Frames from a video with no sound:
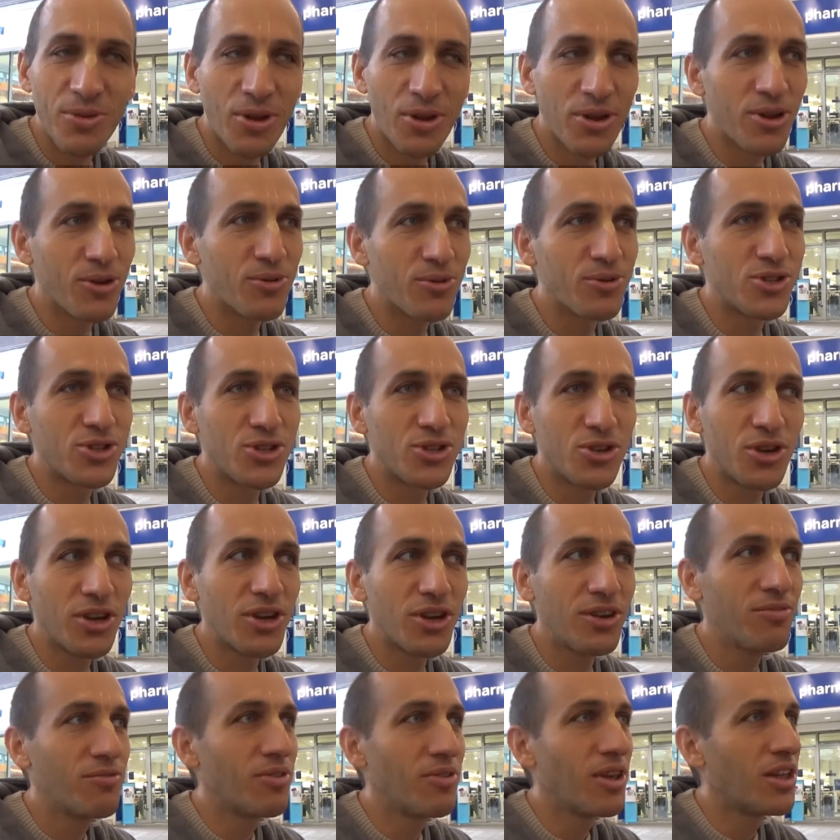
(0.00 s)
what he was
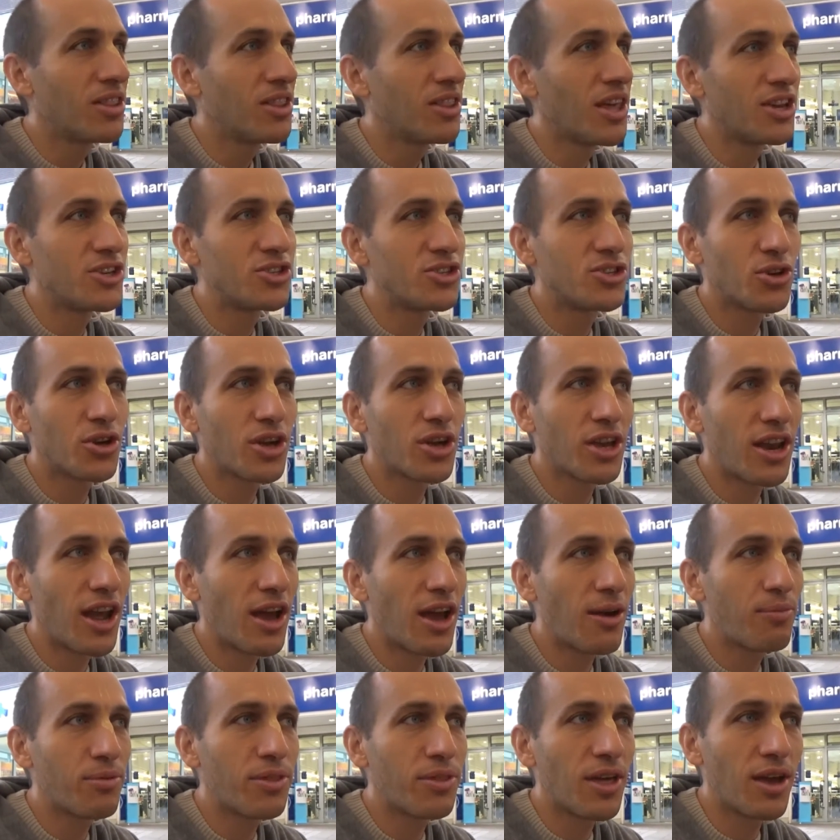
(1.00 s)
doing, They took it
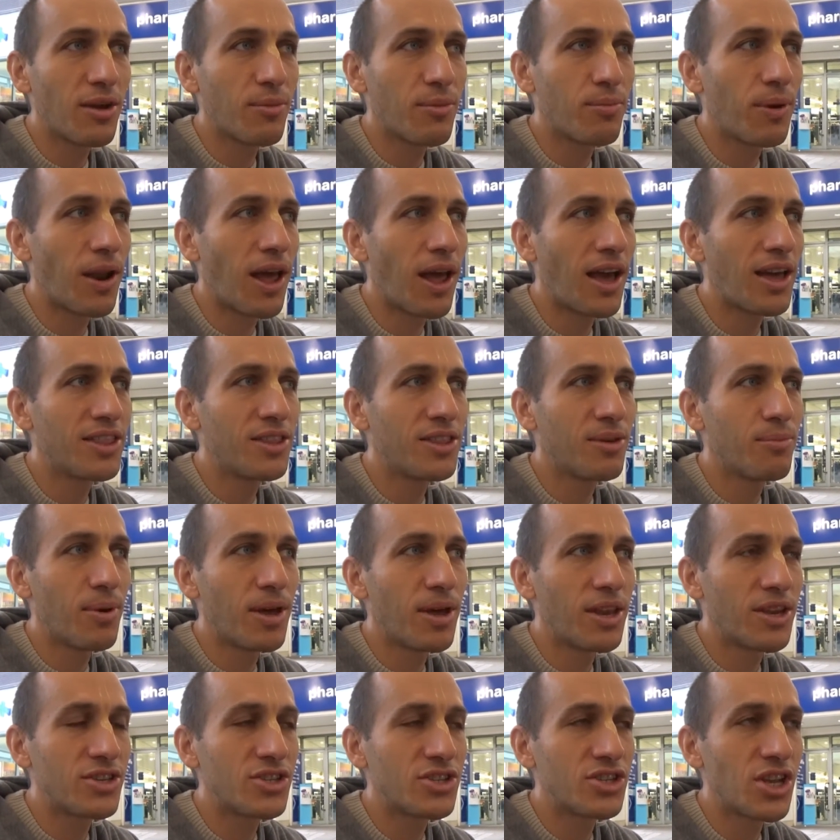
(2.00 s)
up, they applied the
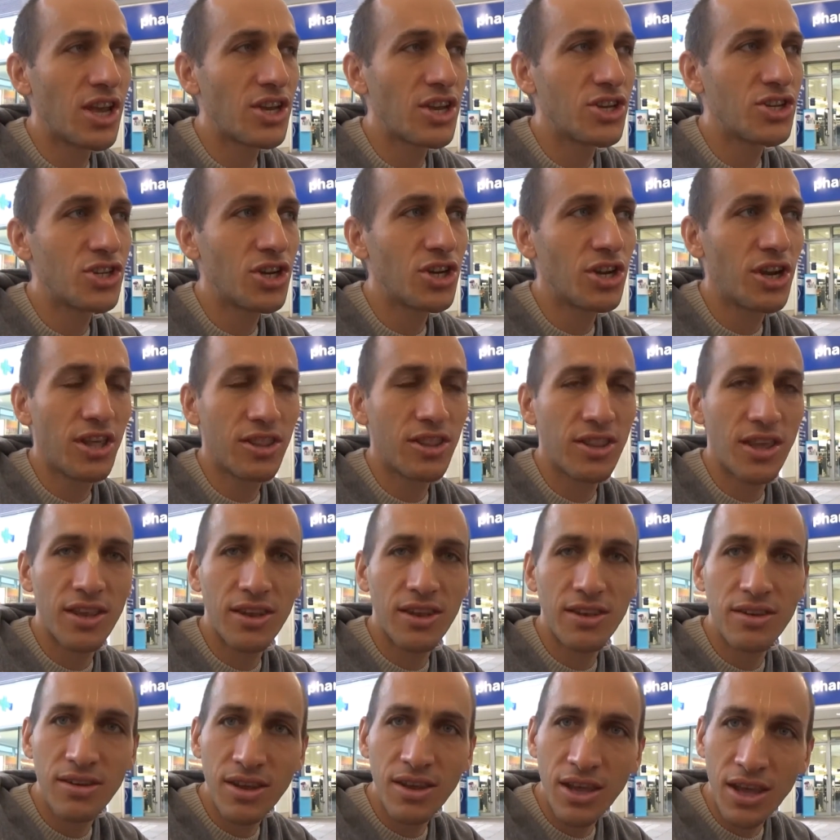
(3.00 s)
meditation, and then
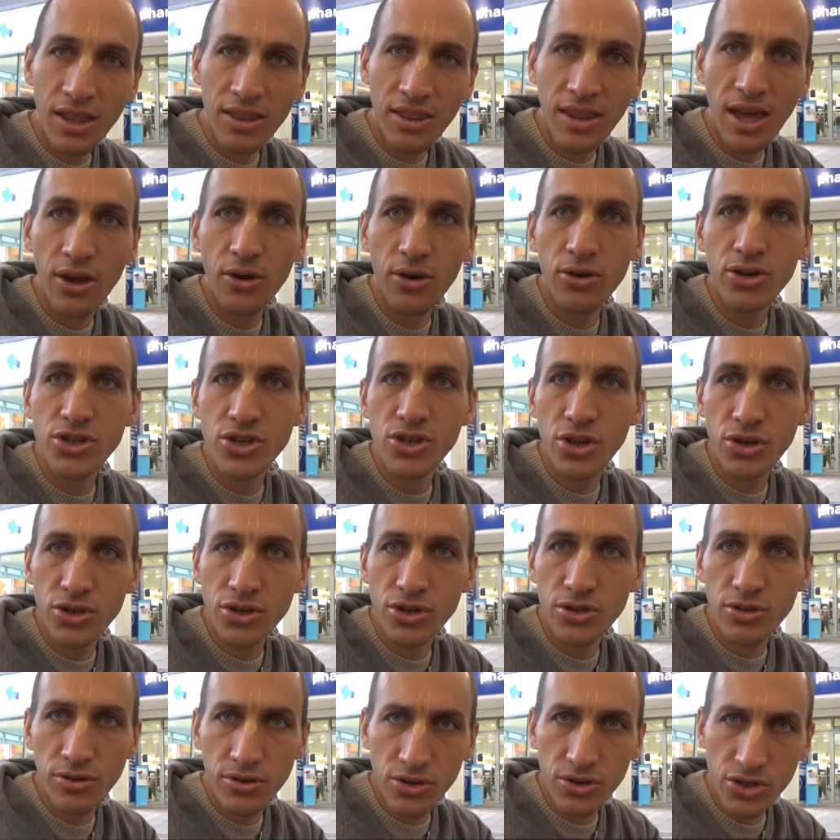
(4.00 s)
they also,
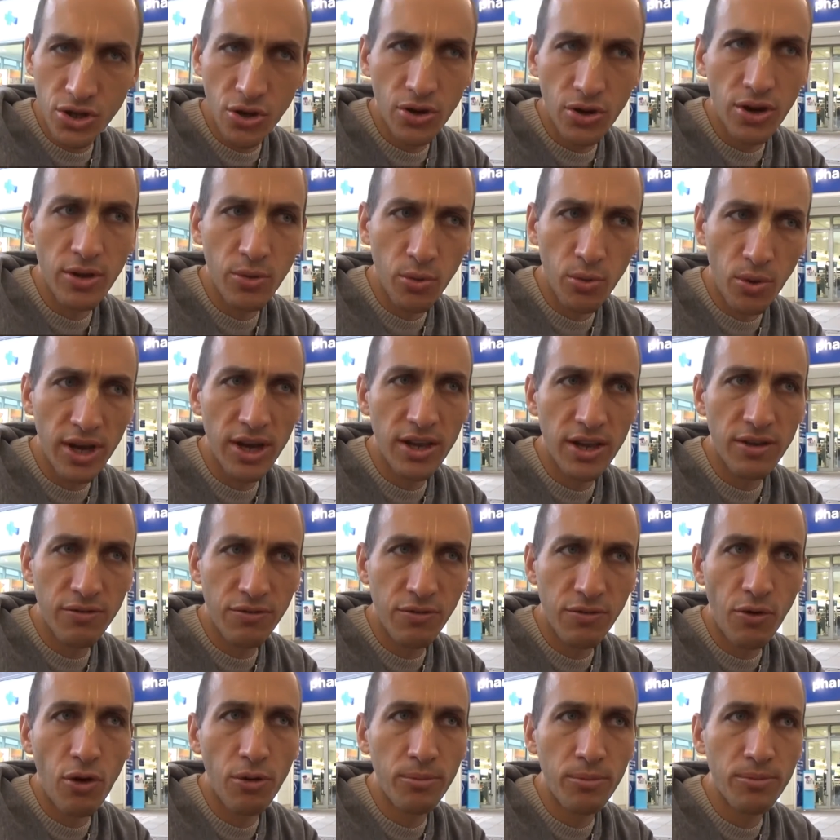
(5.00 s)
when he
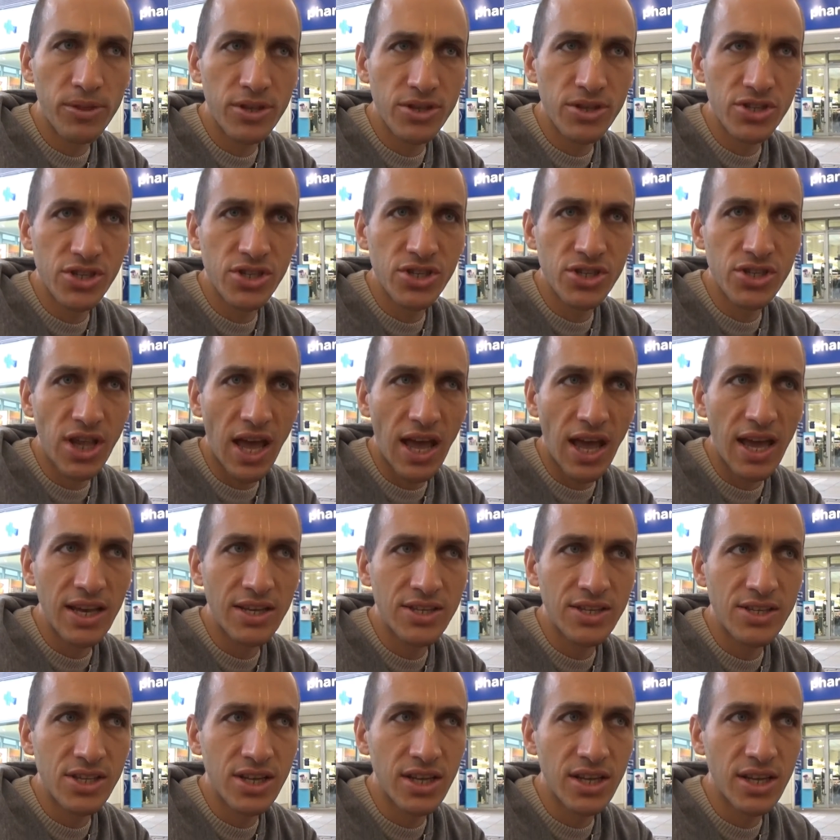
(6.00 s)
formed the
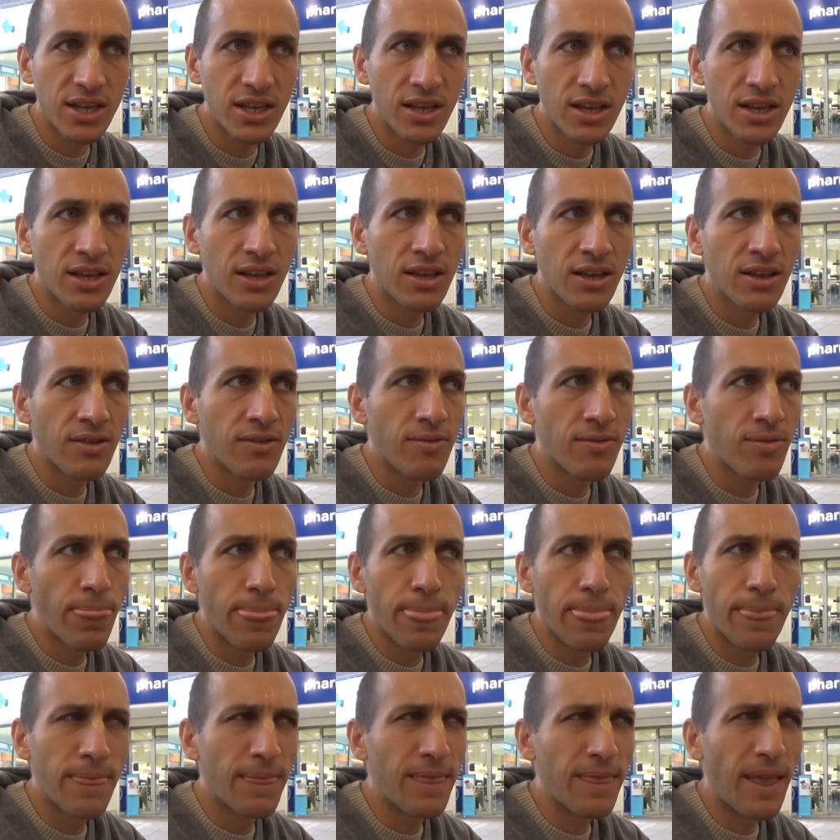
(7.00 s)
society,
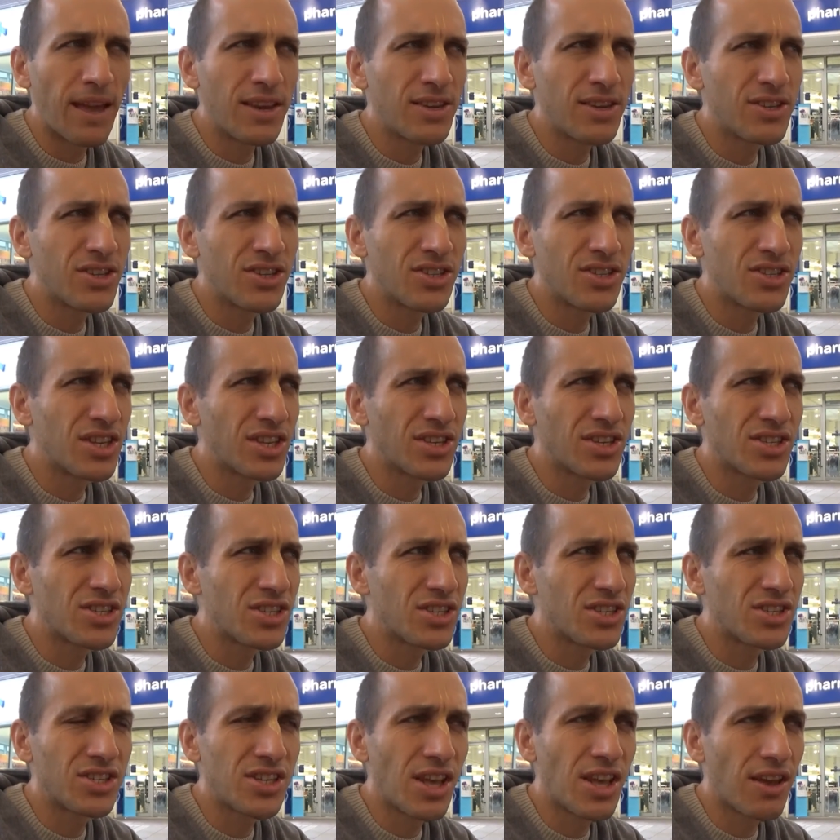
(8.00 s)

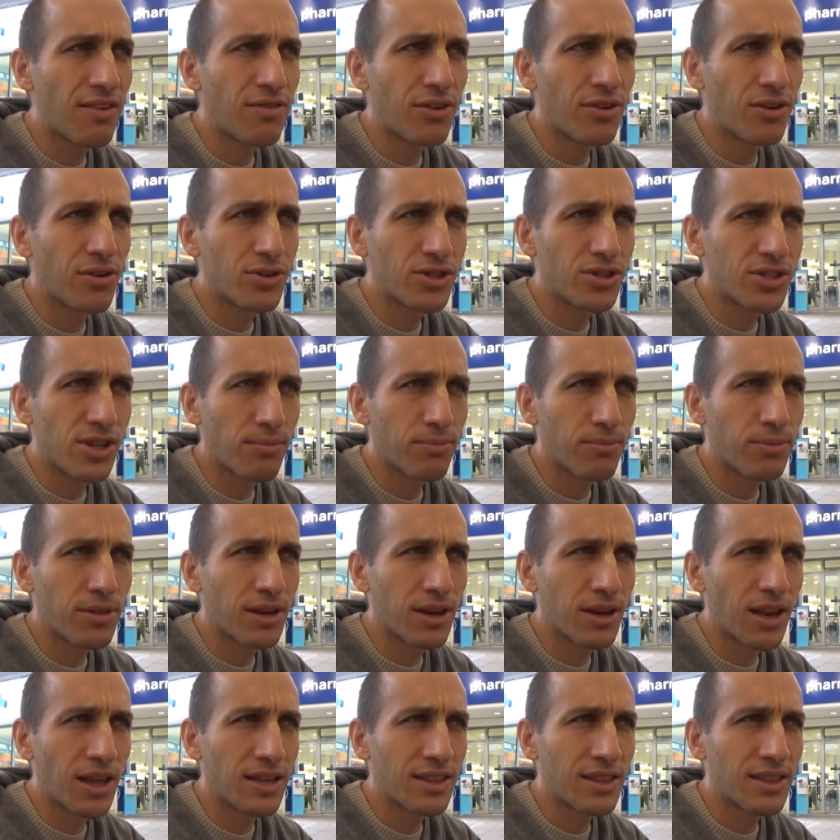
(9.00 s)
1967 or something
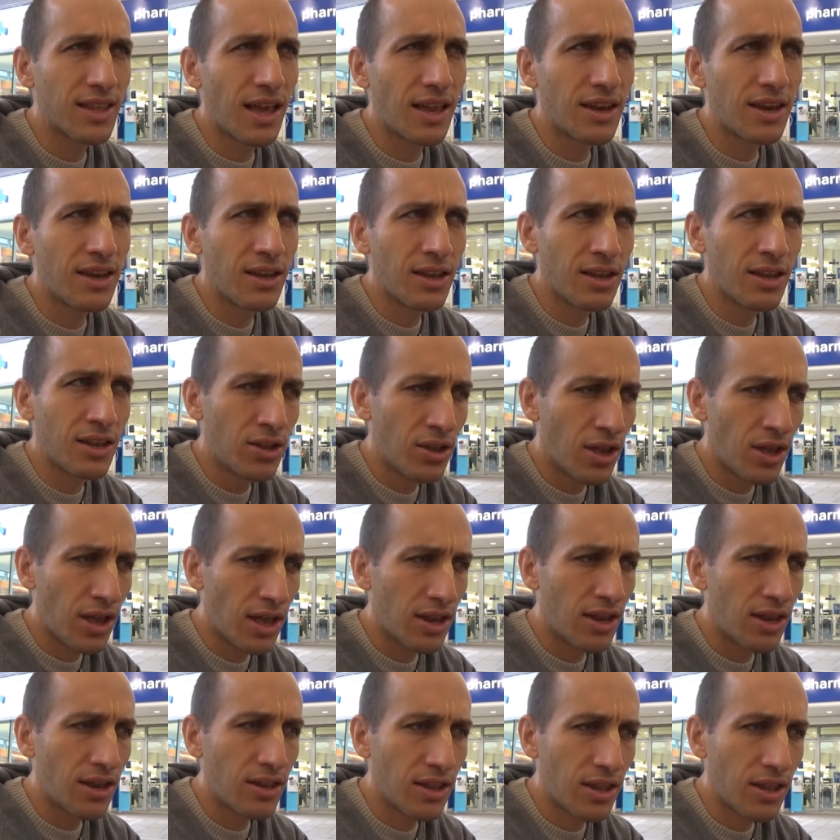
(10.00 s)
like that,
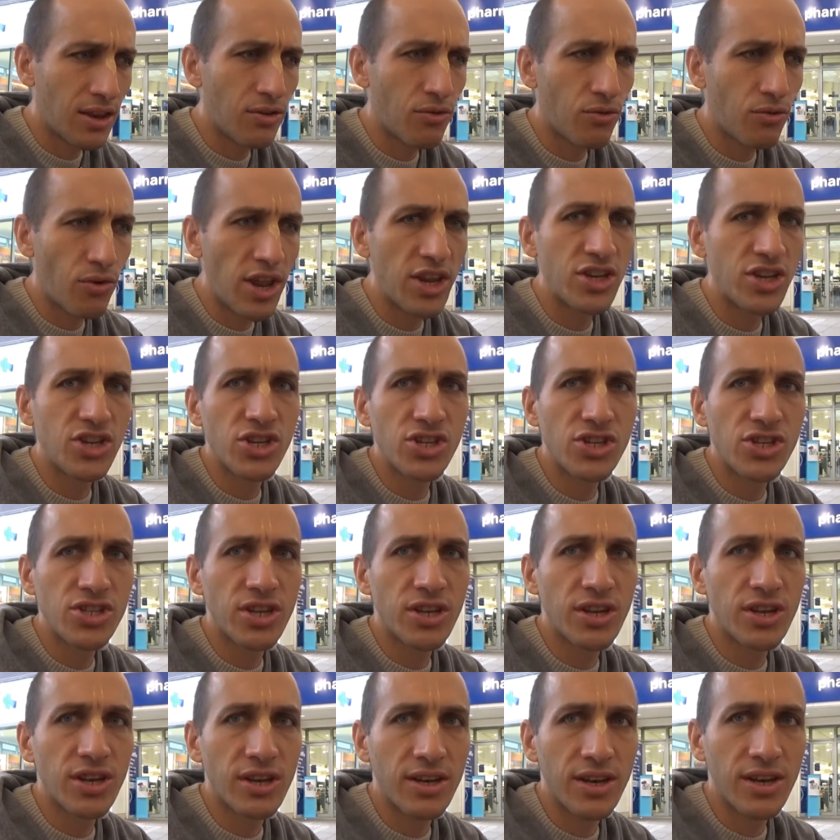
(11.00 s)
and
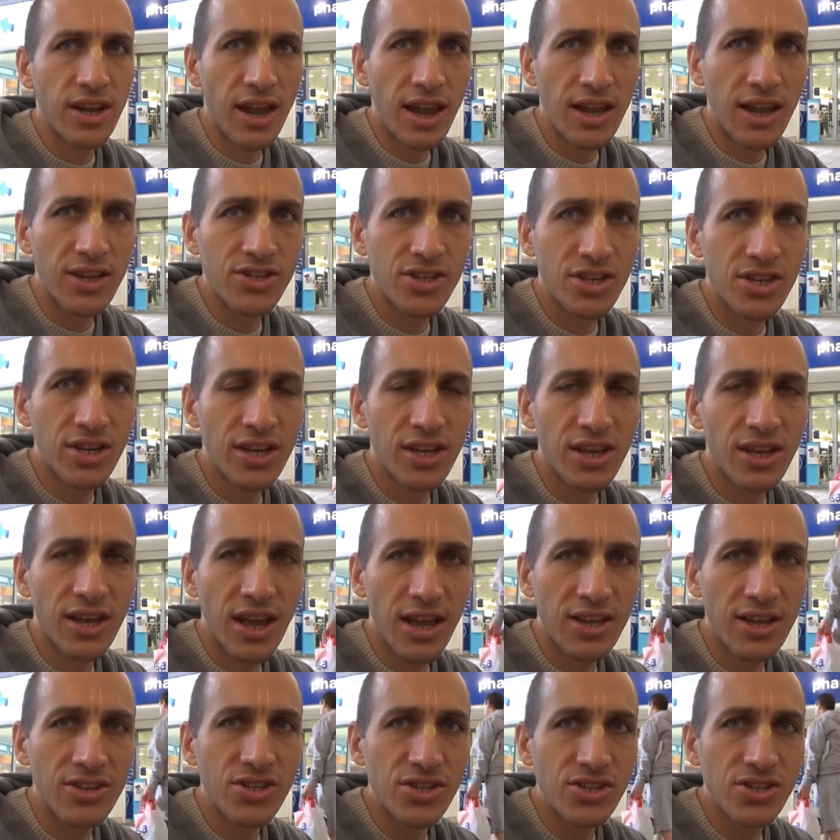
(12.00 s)
registered it as
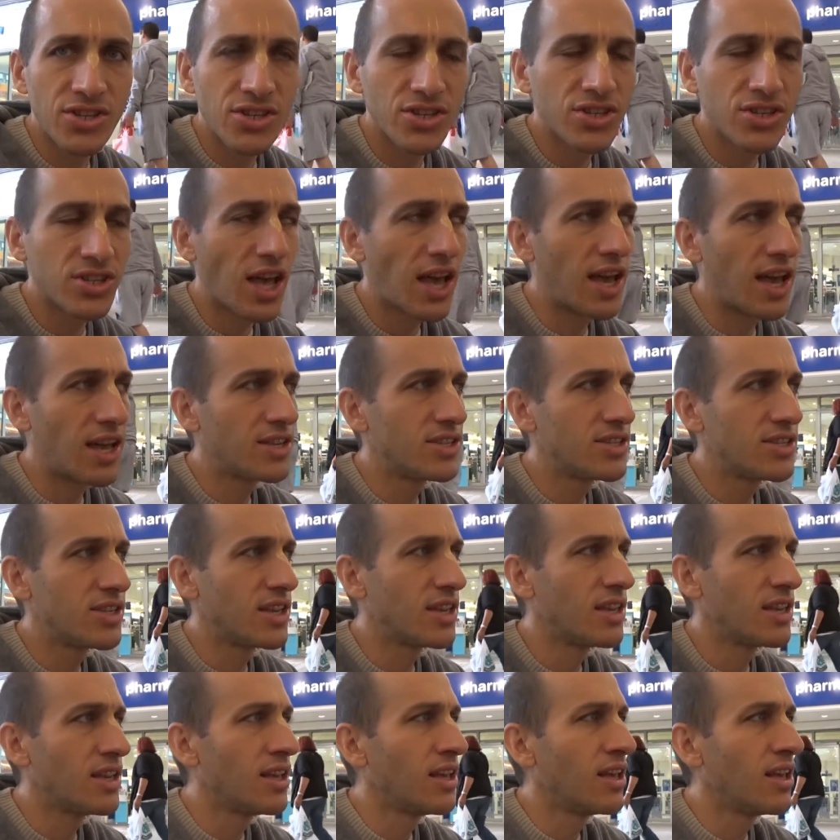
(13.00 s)
a society,
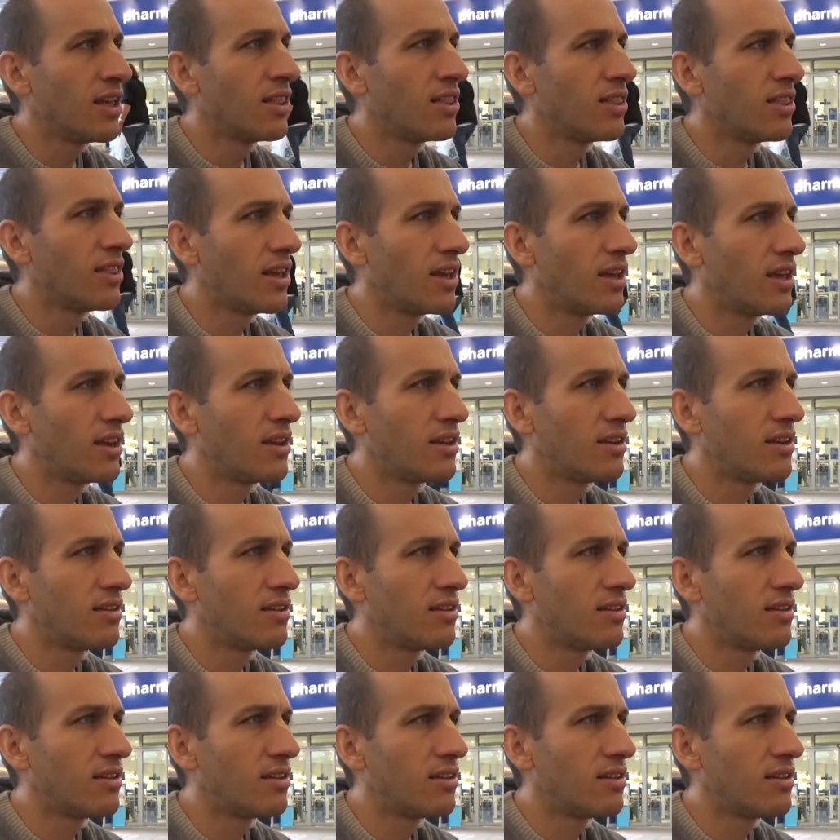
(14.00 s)
then